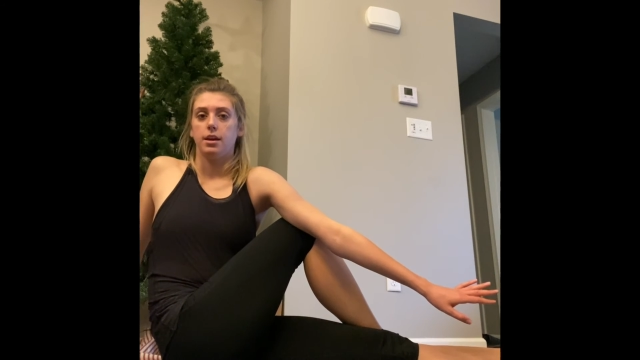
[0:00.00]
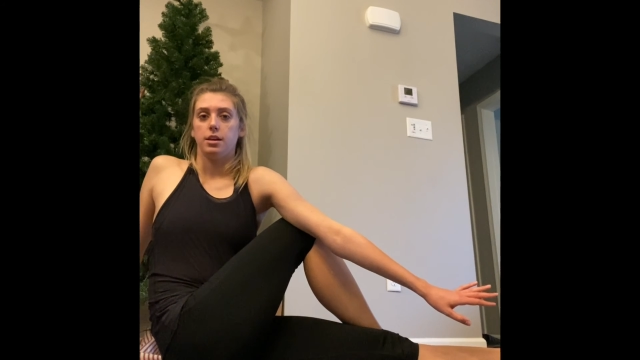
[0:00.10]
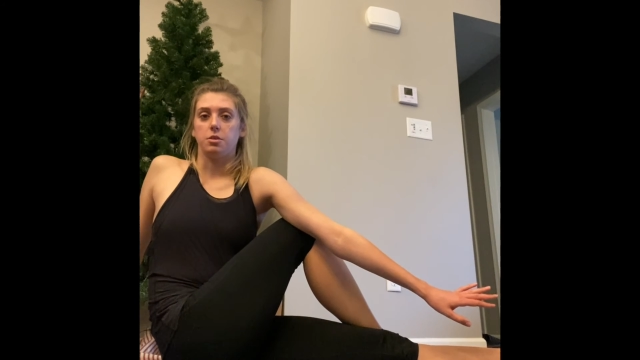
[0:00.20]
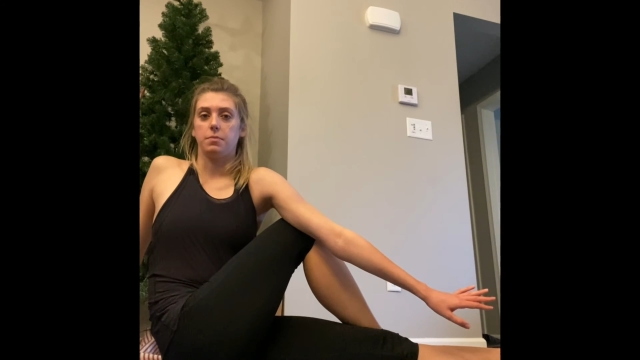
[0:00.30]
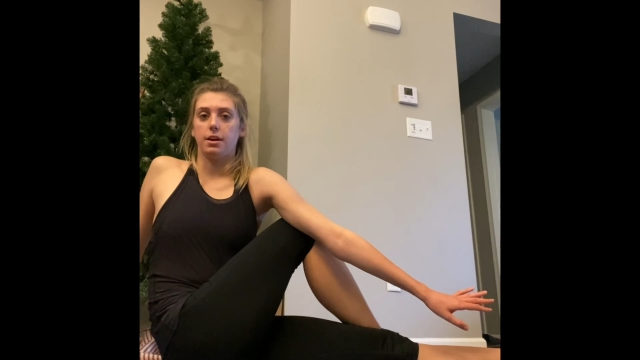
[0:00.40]

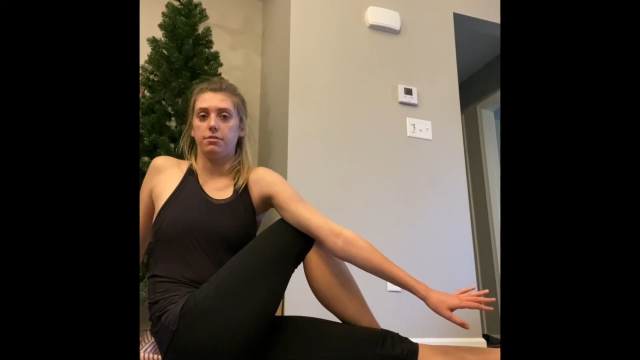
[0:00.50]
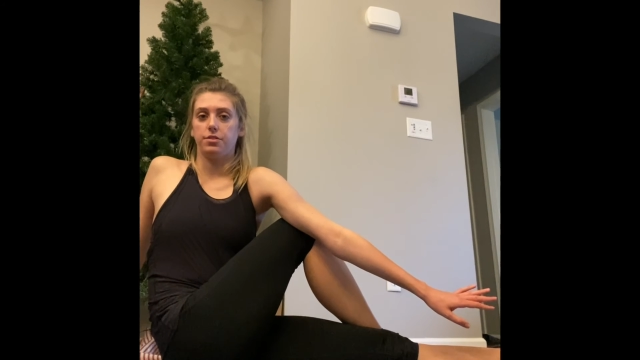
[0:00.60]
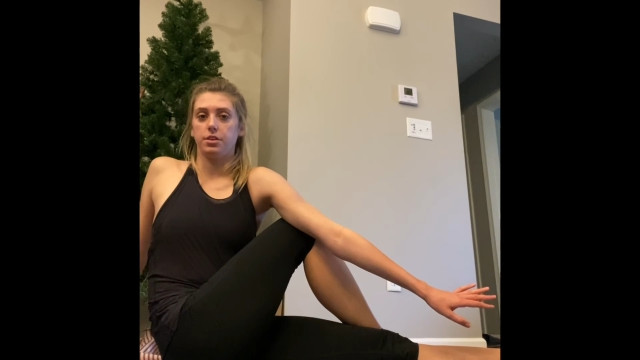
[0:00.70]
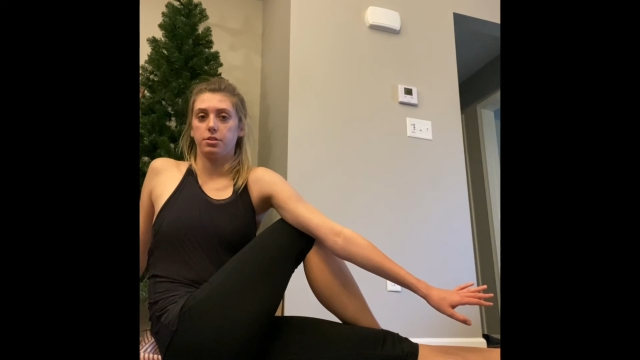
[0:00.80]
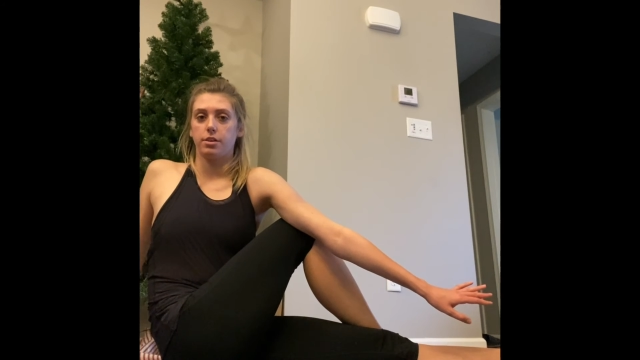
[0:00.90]
You might feel
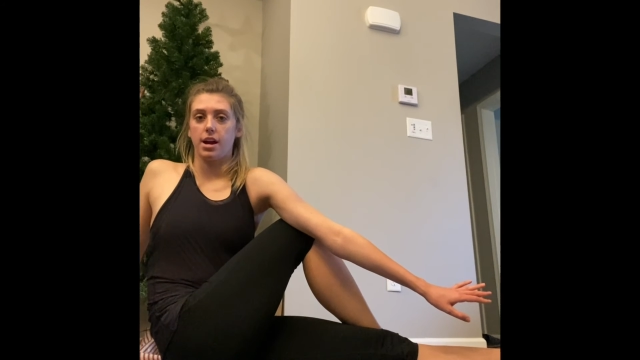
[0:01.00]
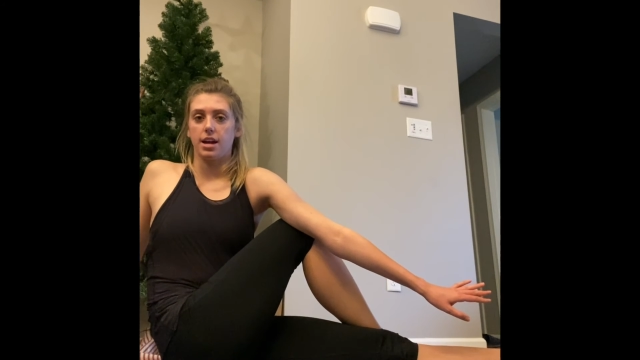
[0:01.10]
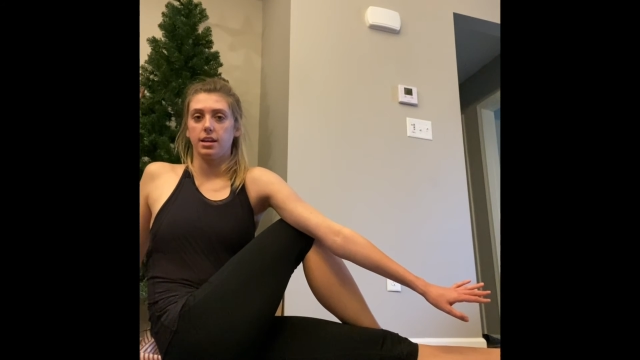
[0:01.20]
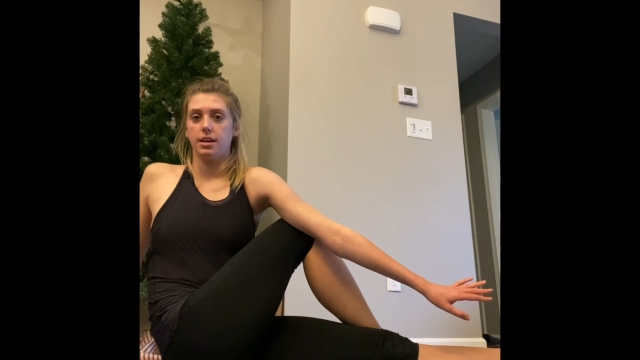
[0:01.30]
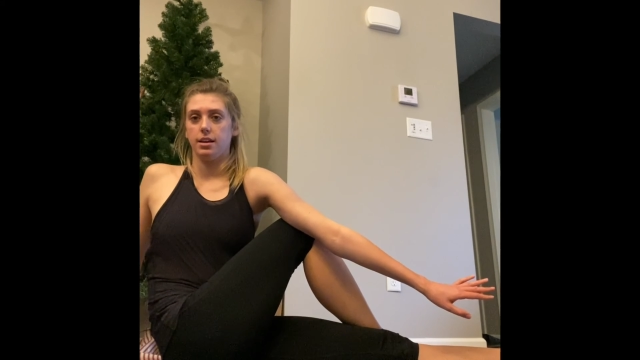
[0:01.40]
a
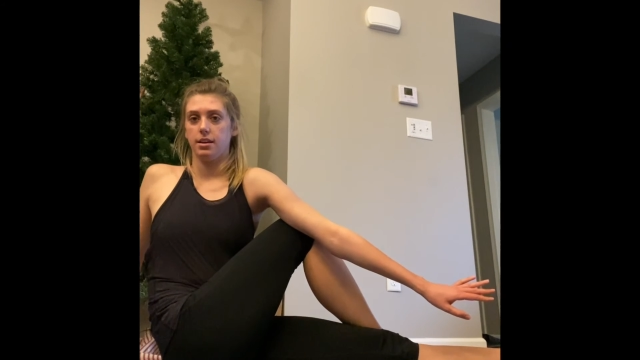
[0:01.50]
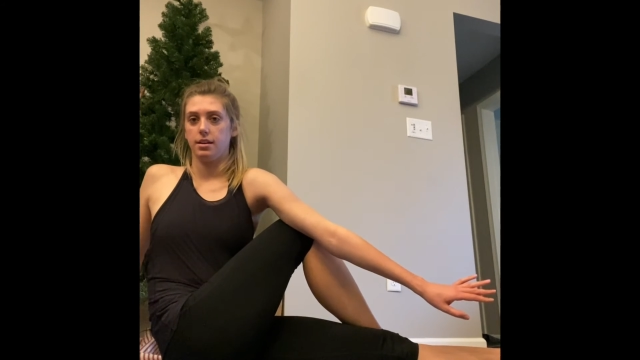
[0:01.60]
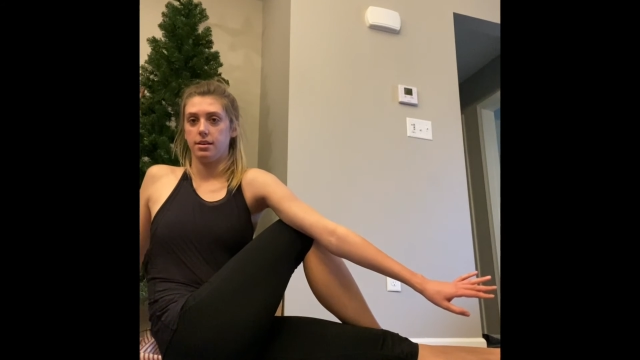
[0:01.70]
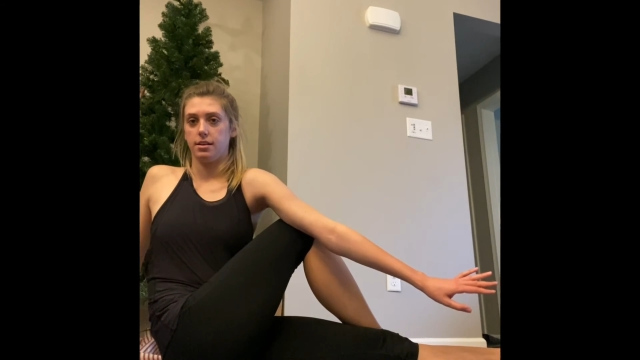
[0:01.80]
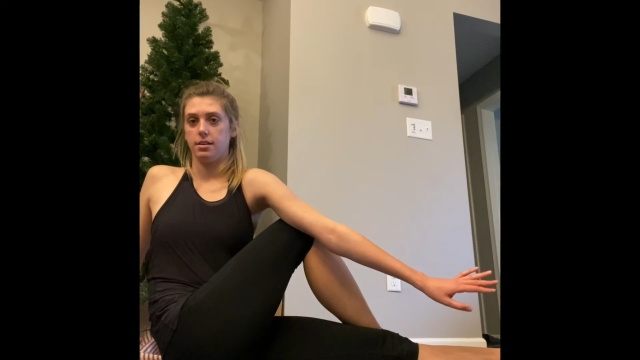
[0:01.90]
crack,
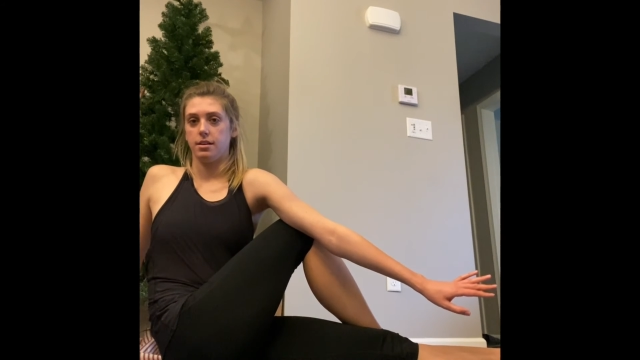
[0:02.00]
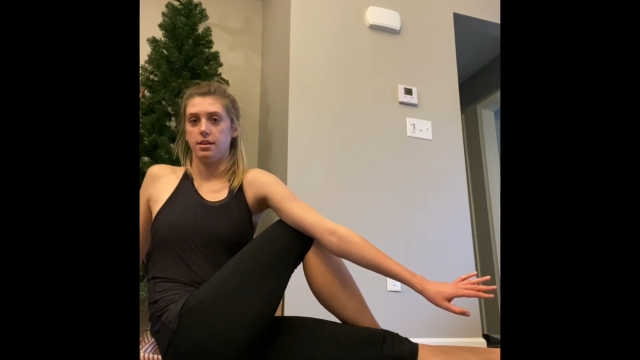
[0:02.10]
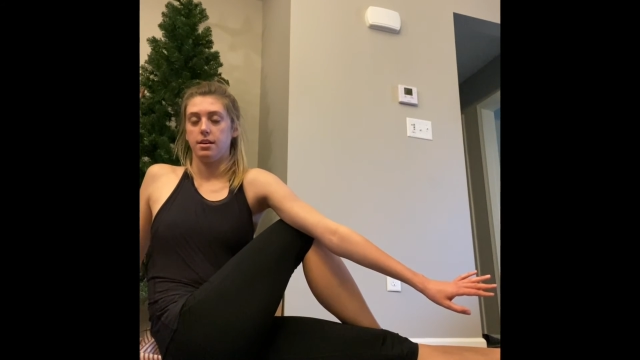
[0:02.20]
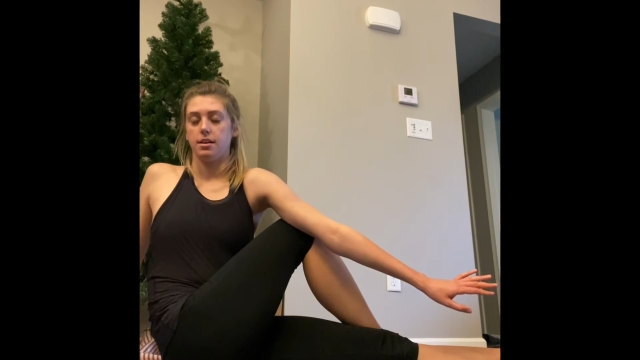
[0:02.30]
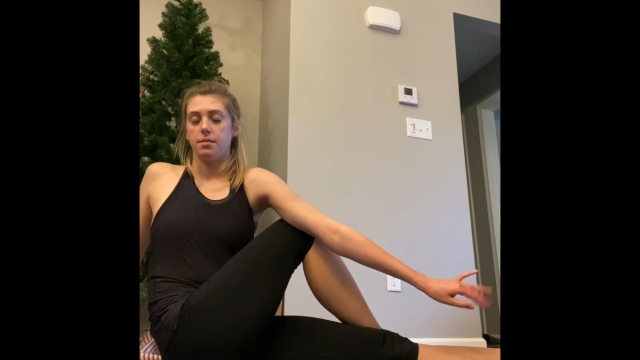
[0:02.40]

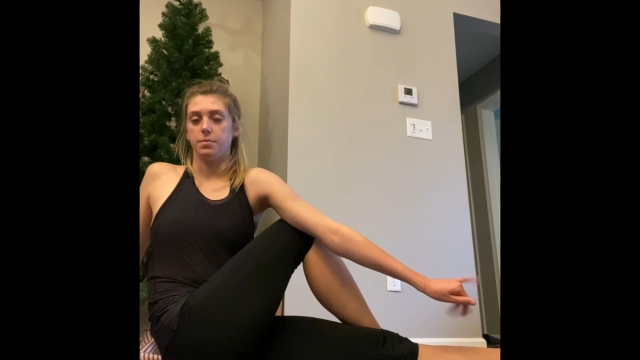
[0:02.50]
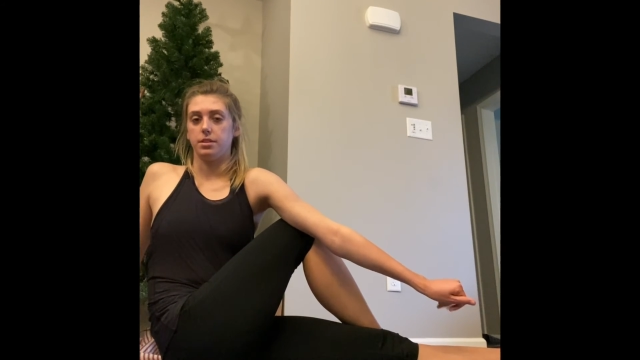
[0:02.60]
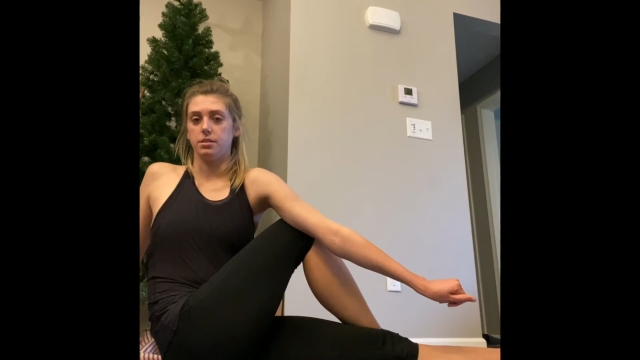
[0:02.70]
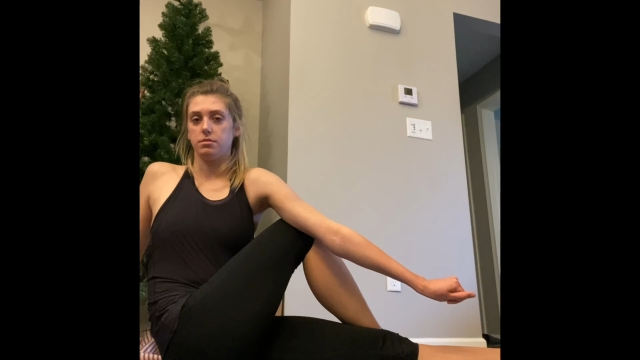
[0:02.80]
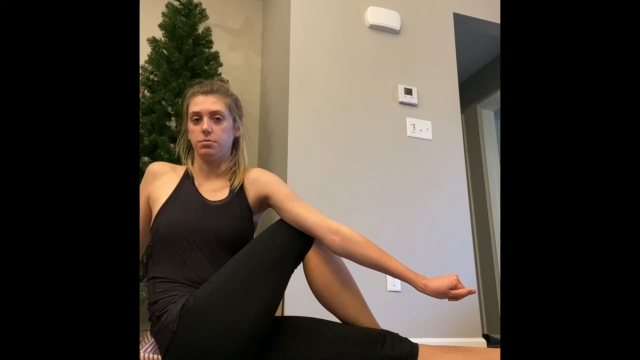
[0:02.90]
but
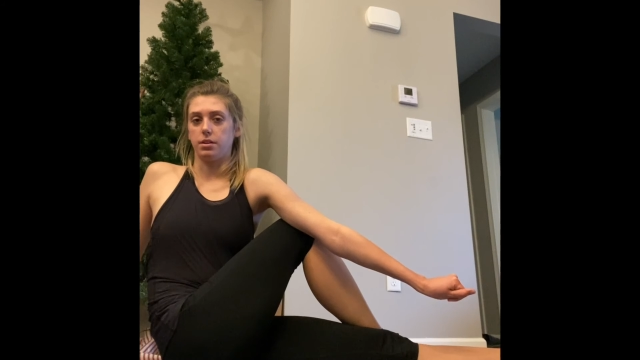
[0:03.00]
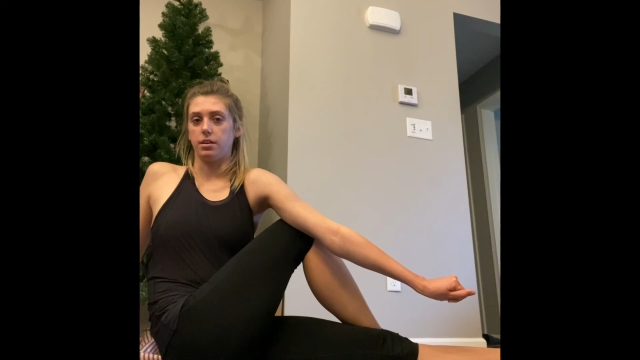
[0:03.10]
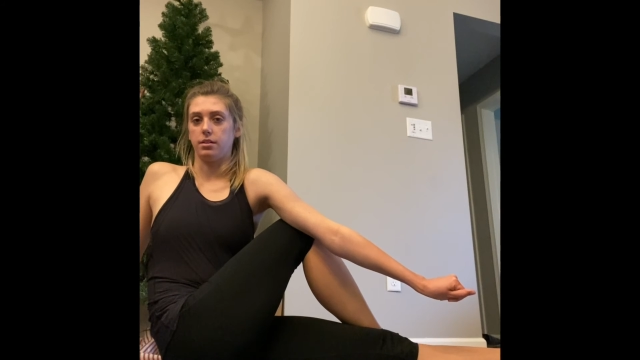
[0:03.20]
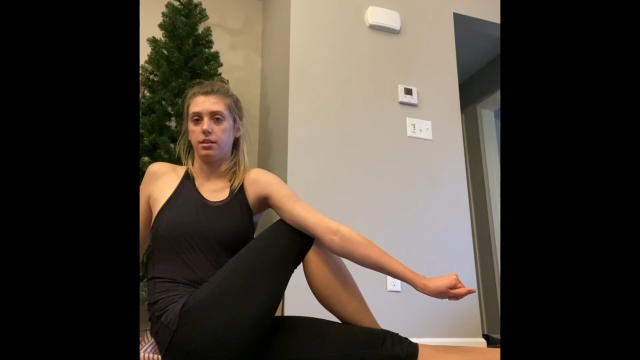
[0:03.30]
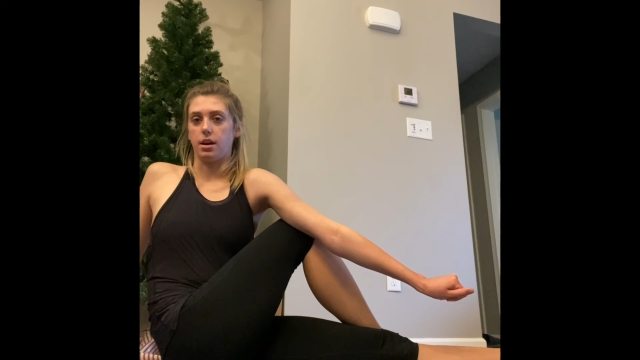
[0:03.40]
this one
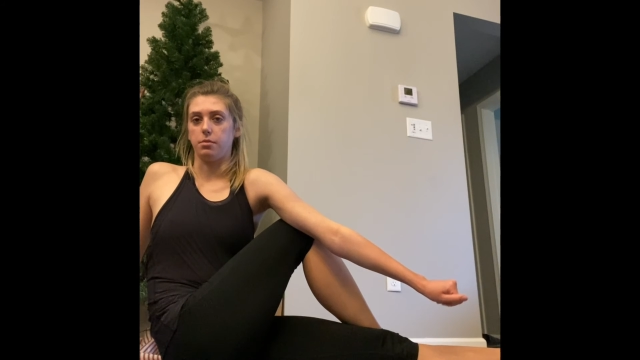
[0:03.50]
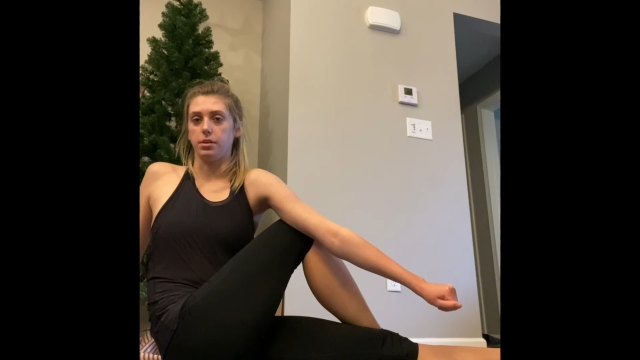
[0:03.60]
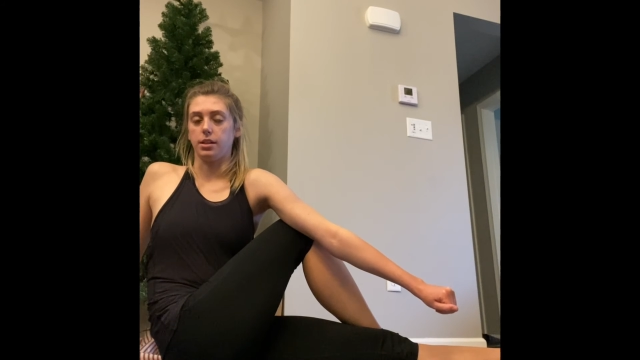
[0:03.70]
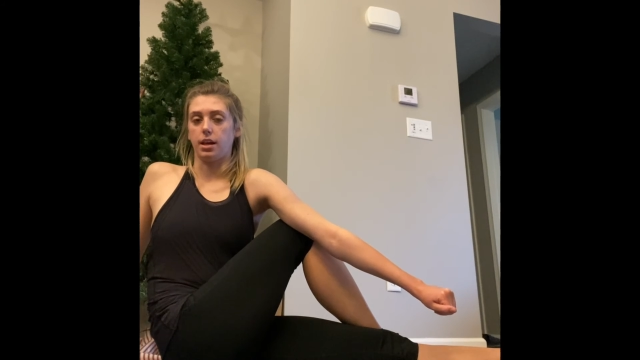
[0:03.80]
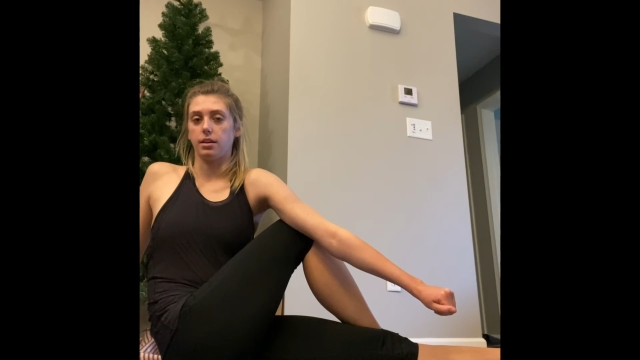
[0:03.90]
I really like,